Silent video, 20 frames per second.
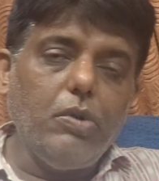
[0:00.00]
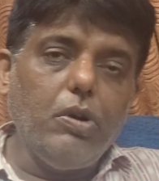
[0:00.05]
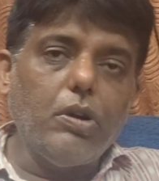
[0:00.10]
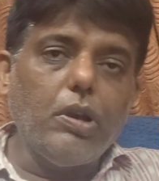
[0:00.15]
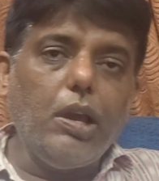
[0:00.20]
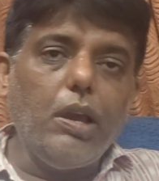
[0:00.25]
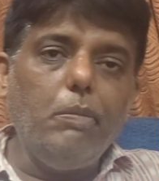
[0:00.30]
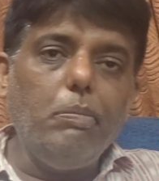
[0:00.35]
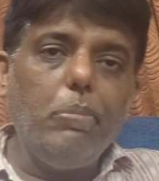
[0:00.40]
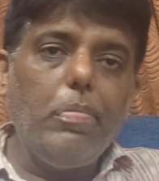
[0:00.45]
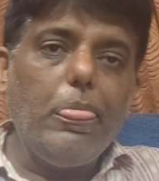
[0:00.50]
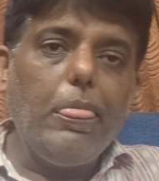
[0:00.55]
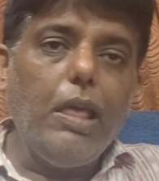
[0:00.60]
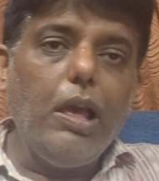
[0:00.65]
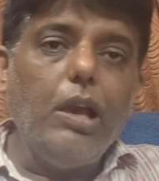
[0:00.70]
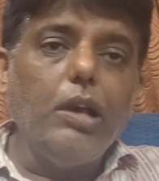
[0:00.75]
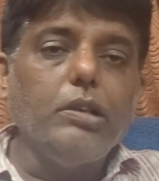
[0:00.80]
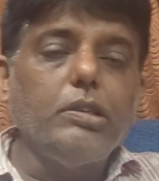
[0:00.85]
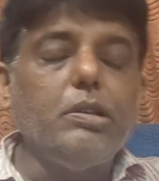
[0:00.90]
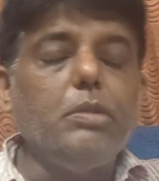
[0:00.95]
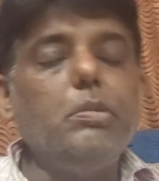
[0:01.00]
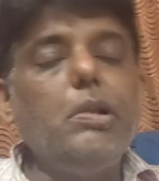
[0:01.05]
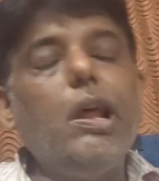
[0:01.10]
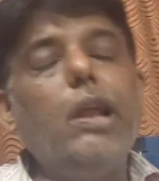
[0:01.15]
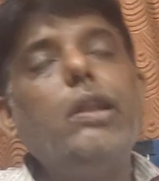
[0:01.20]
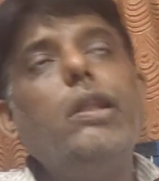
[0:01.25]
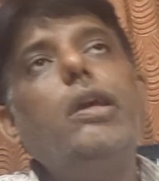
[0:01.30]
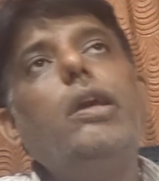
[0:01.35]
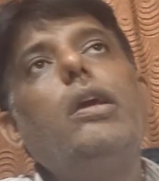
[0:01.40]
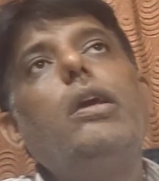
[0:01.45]
Okay.
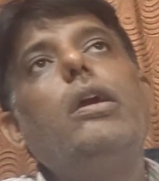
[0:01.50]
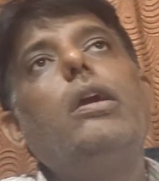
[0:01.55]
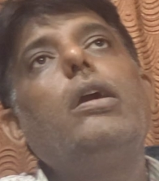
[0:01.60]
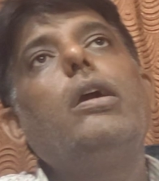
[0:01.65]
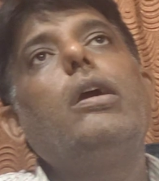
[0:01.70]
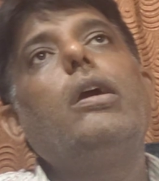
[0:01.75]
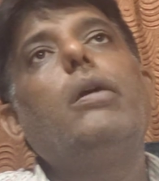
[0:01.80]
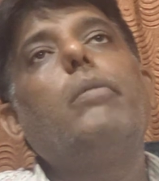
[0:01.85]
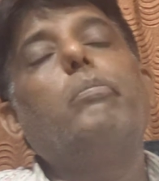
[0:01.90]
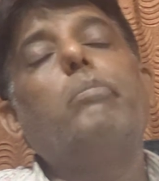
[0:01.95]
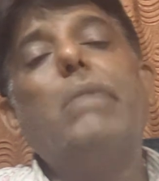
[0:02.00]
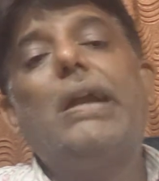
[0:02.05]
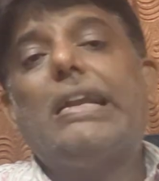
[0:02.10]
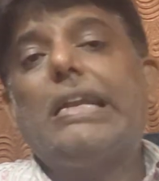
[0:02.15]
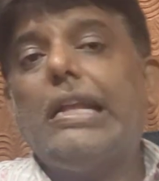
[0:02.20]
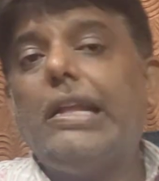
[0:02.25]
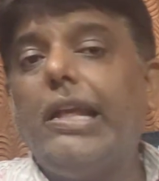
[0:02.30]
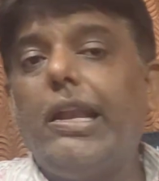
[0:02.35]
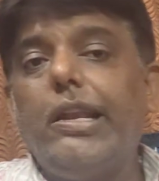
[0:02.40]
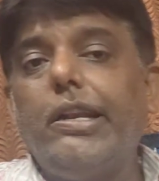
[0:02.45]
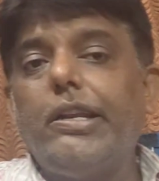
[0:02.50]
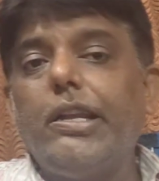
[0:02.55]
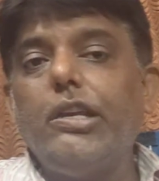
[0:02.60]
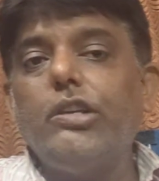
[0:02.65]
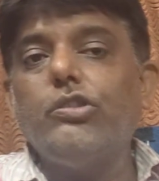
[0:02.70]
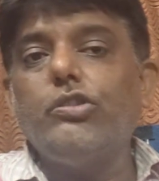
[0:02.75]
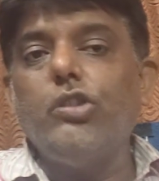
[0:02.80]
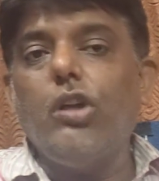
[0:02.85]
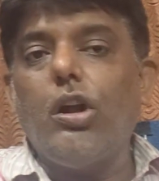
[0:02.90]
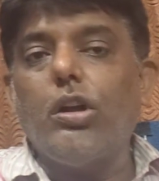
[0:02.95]
Similarly,
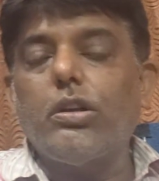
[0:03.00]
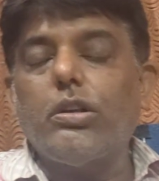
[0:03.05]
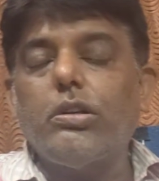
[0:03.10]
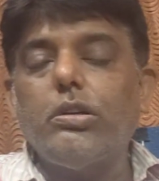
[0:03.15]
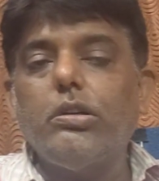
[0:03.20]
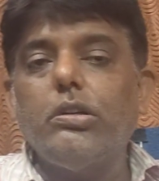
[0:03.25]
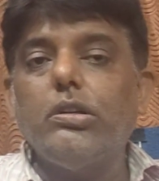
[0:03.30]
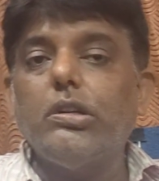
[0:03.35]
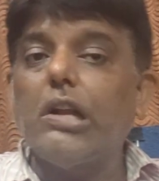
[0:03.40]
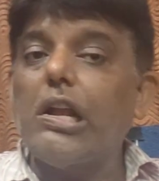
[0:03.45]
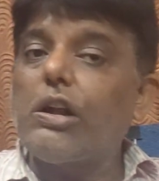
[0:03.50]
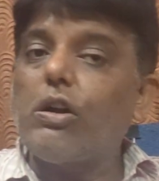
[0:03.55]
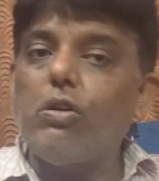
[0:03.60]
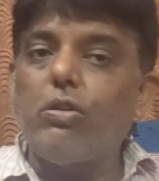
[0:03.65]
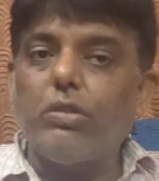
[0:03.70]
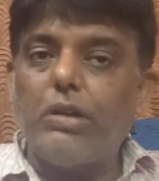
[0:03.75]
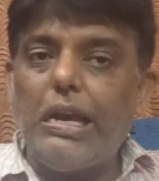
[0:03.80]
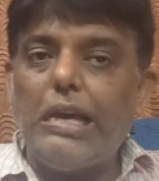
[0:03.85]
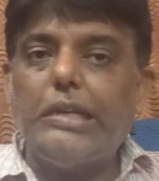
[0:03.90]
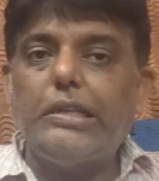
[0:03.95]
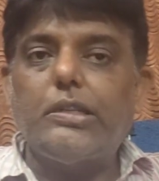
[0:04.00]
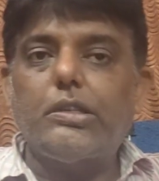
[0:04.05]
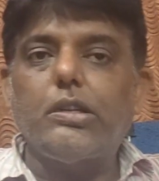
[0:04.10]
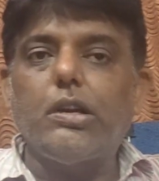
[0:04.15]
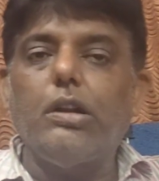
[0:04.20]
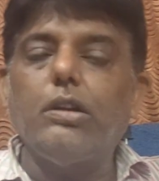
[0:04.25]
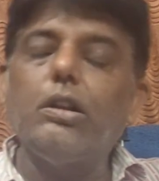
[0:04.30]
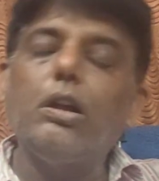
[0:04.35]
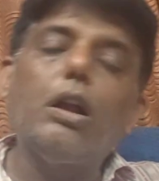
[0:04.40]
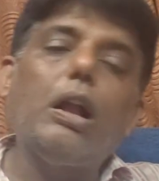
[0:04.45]
materiality is not
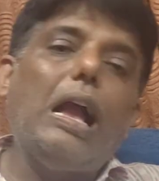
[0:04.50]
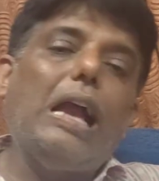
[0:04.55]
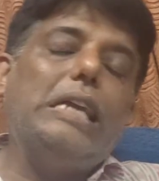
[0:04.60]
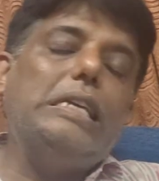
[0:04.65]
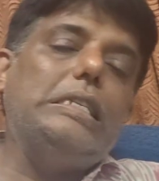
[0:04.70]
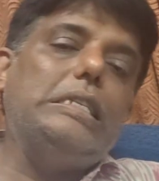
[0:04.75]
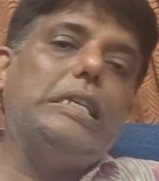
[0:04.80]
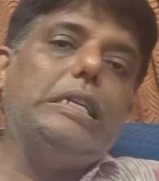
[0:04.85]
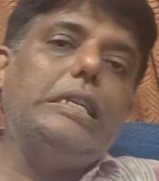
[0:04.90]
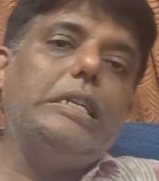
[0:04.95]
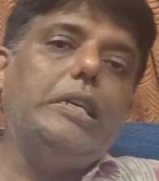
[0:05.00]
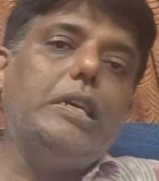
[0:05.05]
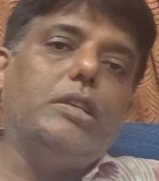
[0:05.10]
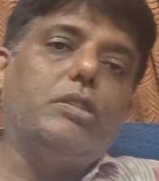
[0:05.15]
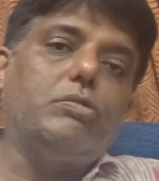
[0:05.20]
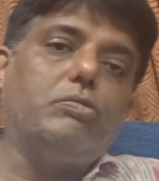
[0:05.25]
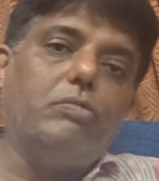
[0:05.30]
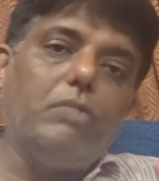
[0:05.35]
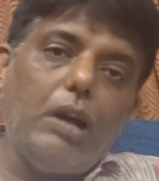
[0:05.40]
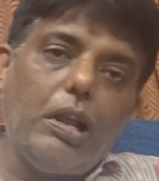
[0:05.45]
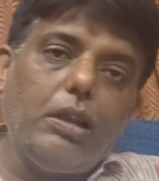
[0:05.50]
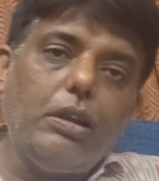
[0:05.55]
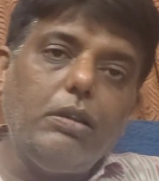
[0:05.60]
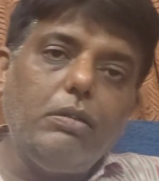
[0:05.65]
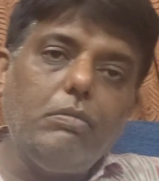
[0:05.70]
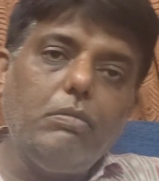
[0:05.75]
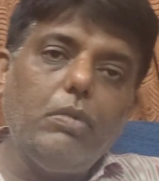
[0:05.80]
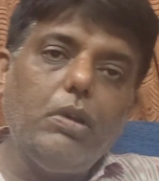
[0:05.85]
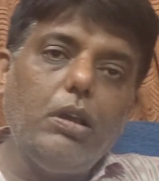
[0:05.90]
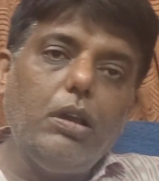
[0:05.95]
recognized under ICDS
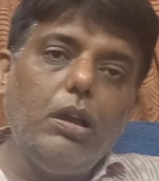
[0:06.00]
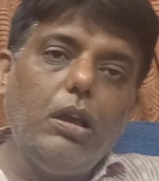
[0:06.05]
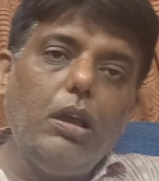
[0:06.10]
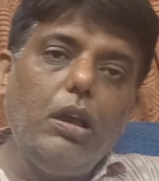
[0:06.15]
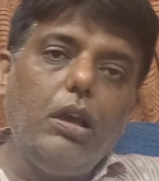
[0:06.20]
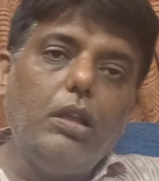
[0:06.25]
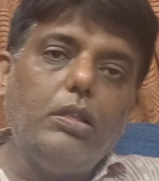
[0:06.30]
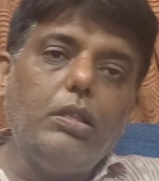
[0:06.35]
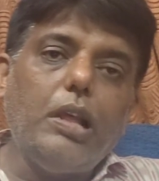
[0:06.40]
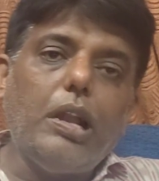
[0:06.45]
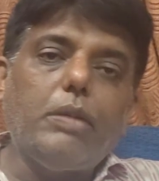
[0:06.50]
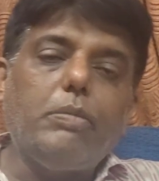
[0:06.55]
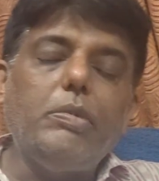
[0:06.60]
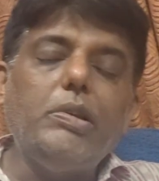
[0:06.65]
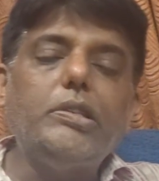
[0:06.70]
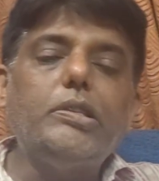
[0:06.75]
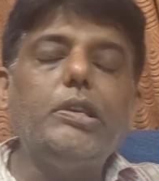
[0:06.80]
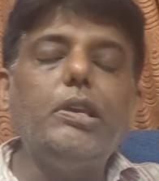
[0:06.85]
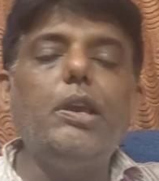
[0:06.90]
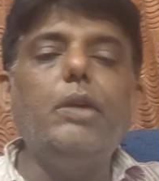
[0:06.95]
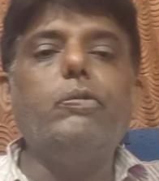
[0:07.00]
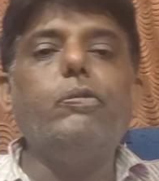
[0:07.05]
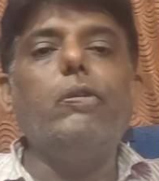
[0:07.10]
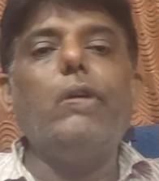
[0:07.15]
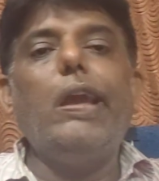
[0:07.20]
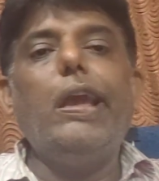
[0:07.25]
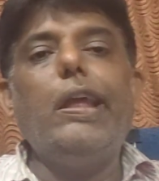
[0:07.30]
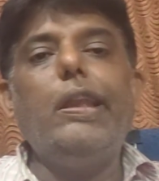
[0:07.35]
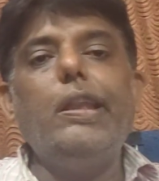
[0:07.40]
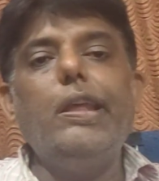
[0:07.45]
1. That means if
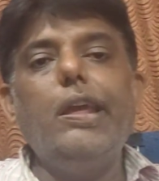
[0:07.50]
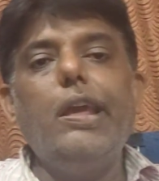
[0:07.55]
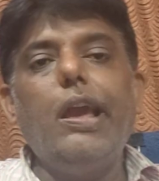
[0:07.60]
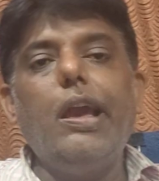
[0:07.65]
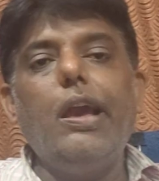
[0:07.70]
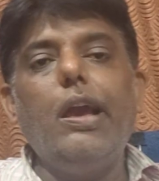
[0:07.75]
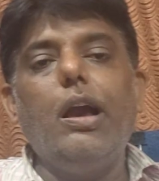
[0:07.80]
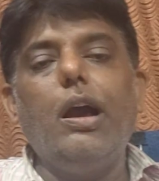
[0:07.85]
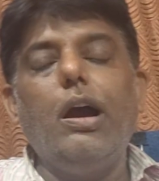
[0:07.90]
any